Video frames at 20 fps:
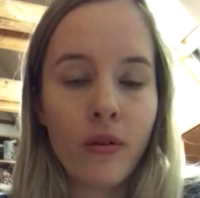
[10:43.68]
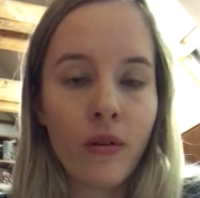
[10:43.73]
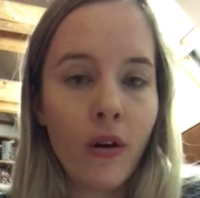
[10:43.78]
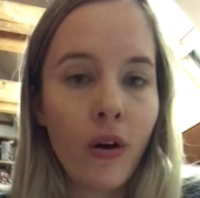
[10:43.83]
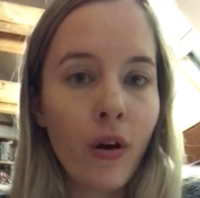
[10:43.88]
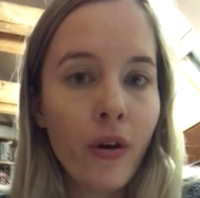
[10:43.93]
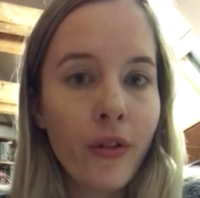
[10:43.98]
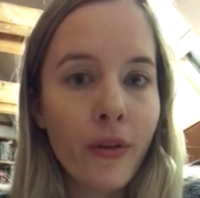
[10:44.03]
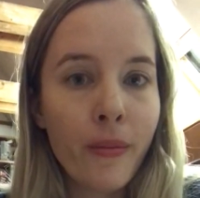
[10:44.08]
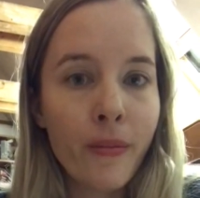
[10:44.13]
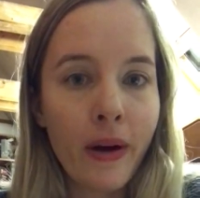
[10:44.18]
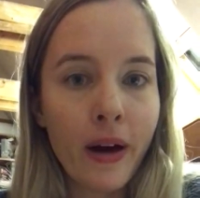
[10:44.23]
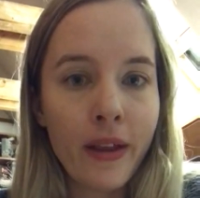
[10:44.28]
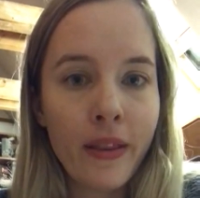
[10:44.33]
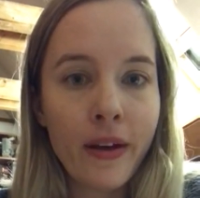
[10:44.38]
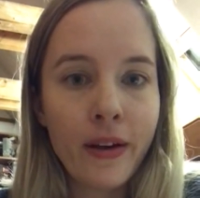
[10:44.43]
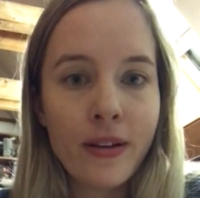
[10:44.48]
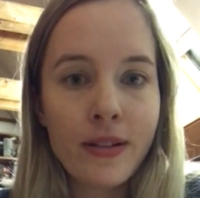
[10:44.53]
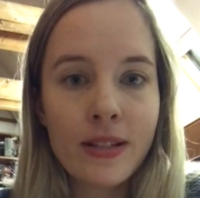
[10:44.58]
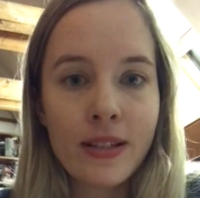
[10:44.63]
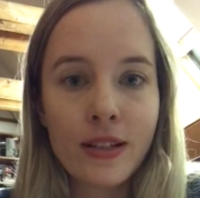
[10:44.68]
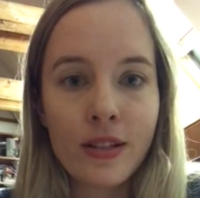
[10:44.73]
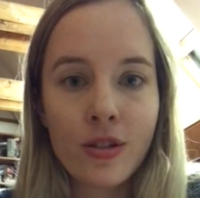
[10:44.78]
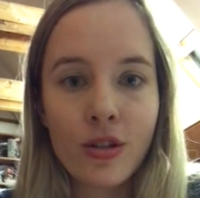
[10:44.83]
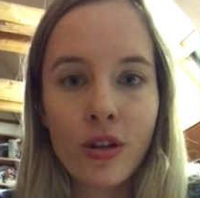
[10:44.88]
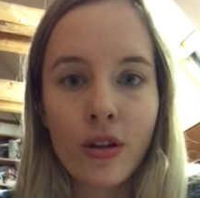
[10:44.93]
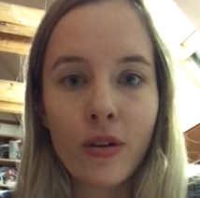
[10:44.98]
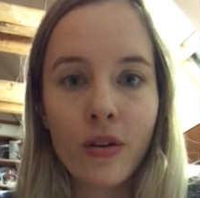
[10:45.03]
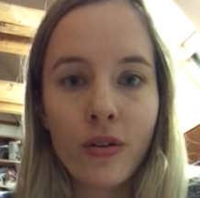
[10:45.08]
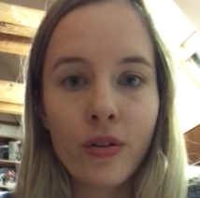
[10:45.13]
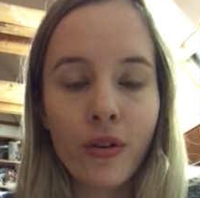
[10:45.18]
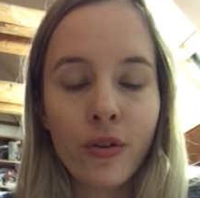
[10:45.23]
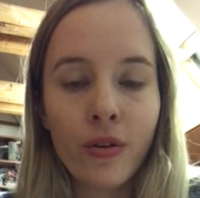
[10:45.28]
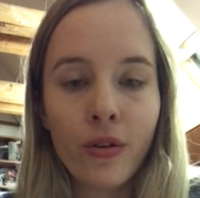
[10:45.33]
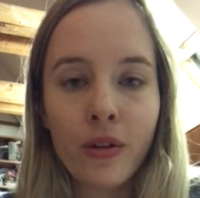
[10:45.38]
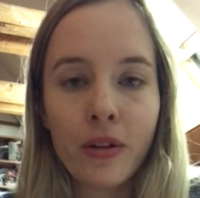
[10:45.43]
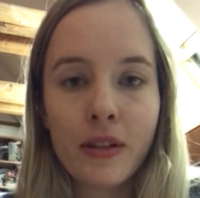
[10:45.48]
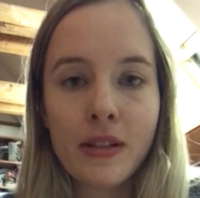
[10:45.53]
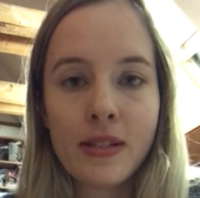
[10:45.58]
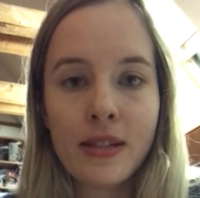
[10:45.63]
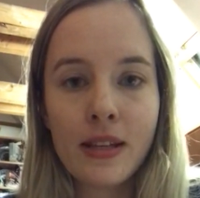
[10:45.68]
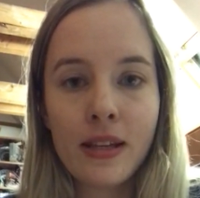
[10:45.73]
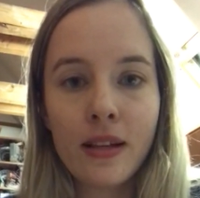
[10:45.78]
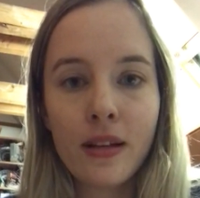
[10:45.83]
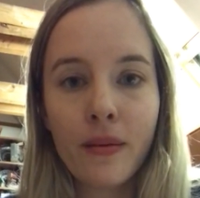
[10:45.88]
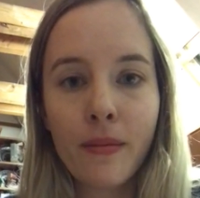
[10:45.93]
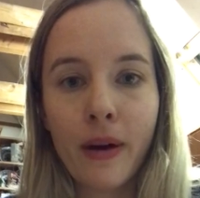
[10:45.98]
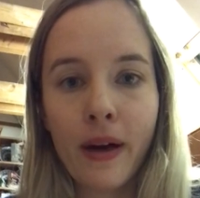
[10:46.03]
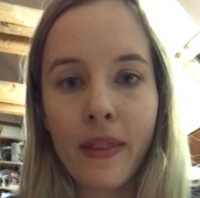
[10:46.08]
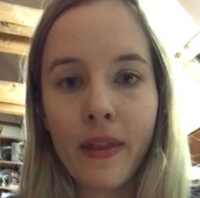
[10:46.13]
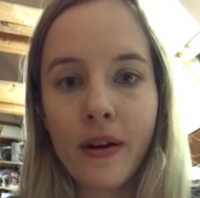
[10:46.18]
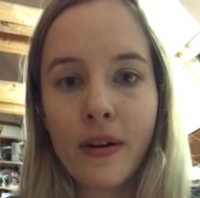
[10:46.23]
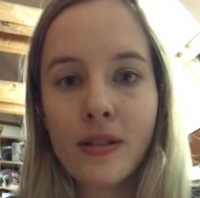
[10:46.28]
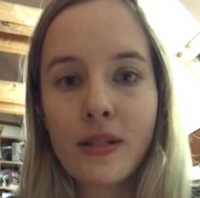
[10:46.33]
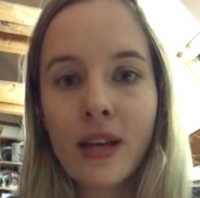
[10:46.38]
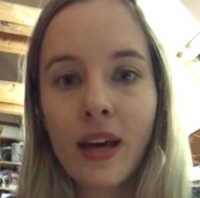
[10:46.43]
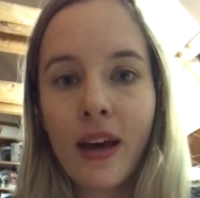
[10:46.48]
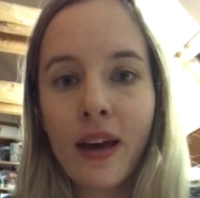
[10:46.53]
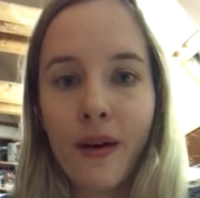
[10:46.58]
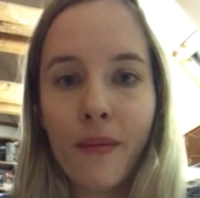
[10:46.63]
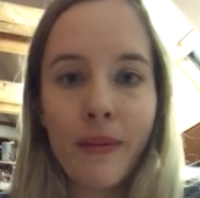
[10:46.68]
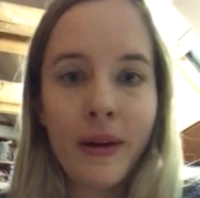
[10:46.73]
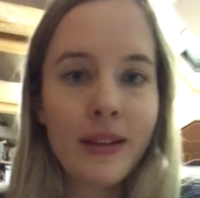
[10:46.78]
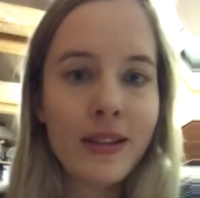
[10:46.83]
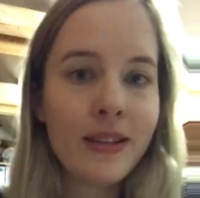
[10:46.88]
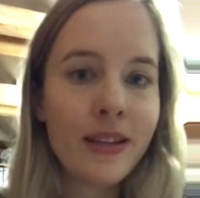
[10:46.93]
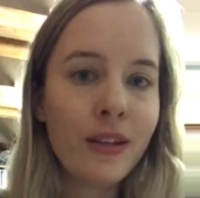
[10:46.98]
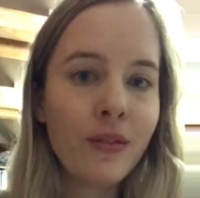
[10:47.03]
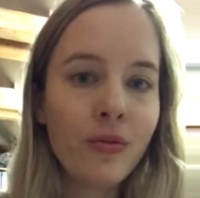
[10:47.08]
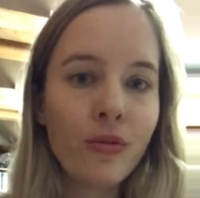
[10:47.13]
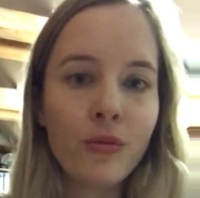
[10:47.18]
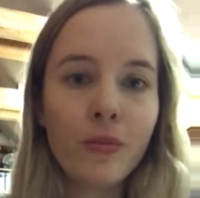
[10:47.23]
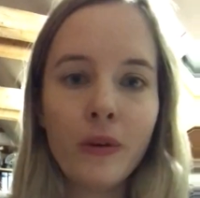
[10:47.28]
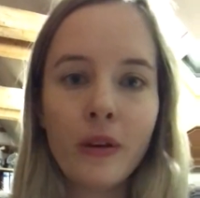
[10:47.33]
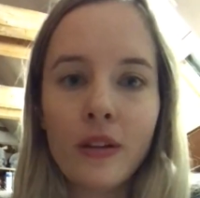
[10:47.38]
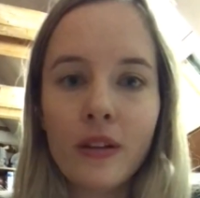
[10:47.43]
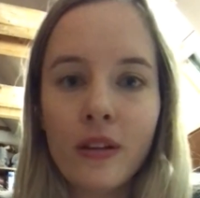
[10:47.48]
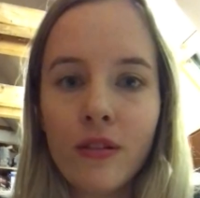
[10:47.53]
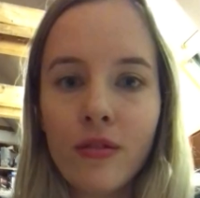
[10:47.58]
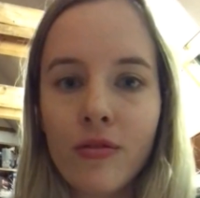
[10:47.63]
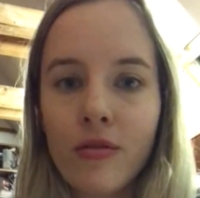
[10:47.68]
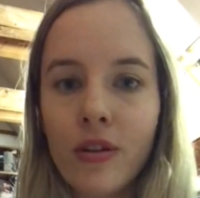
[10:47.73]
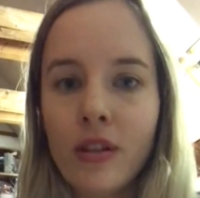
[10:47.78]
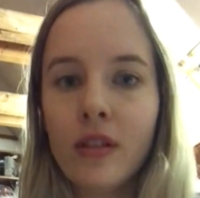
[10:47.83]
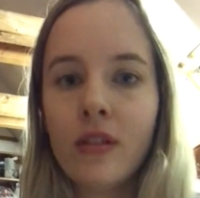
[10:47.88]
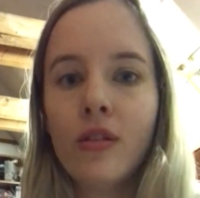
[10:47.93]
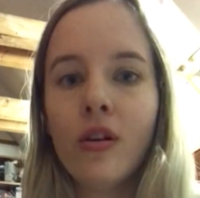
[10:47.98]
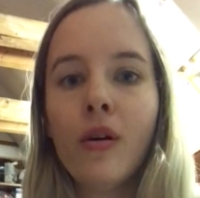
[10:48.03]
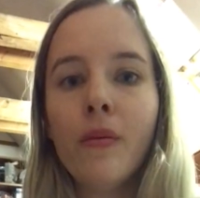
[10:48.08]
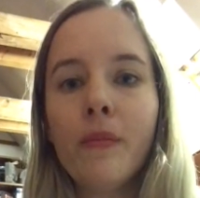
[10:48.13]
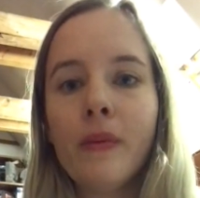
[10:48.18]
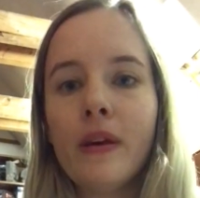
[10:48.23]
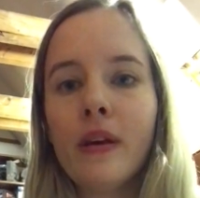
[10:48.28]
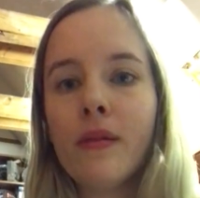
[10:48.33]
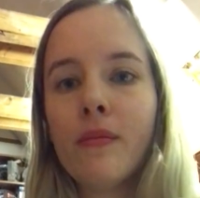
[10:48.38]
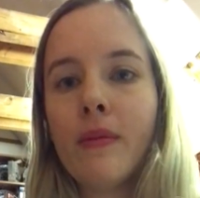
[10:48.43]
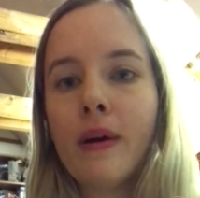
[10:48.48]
all the mothers in general, not only single mothers, but that would be a different topic.